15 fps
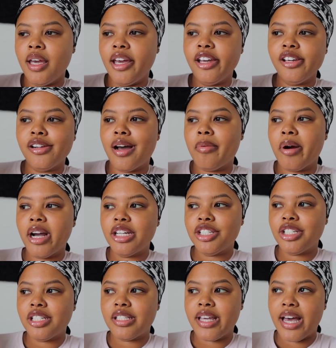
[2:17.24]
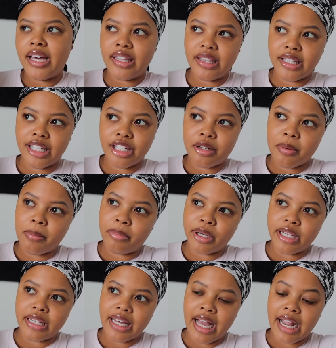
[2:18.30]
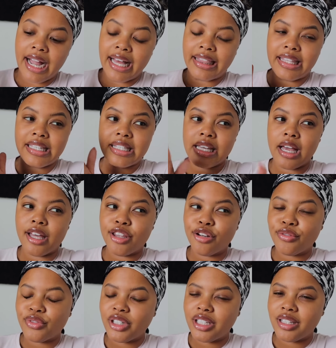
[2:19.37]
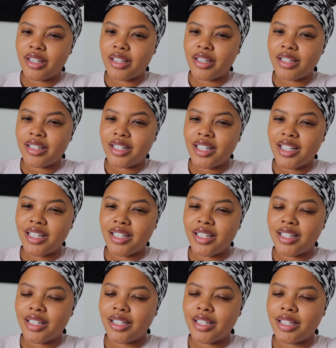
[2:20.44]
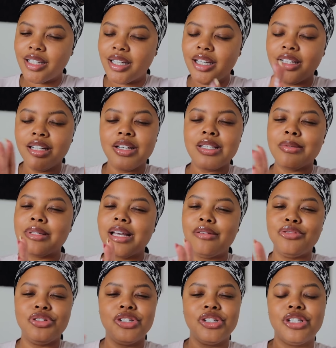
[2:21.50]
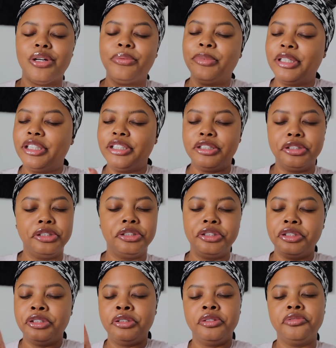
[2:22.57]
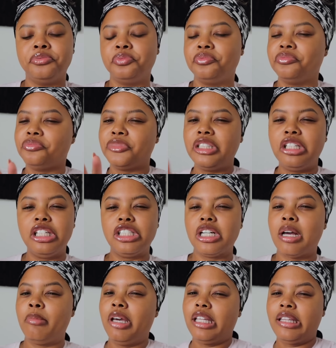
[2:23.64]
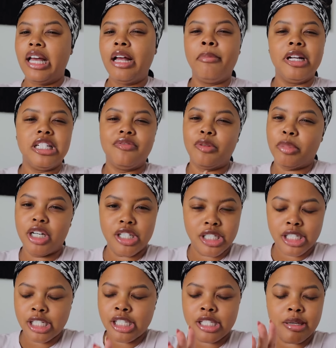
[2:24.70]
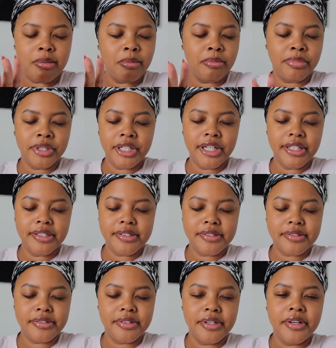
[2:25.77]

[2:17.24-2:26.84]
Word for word: and you know, I probably should just got it then, but I got this other ring then. And you know, sometimes you just don't want to, you ain't trying to make that much of a purchase. But